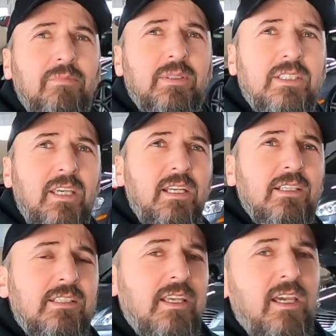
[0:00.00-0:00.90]

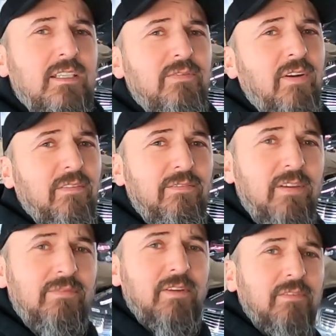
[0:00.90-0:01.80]
Mercedes
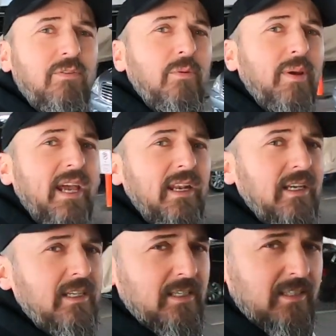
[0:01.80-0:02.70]
S550 4MATIC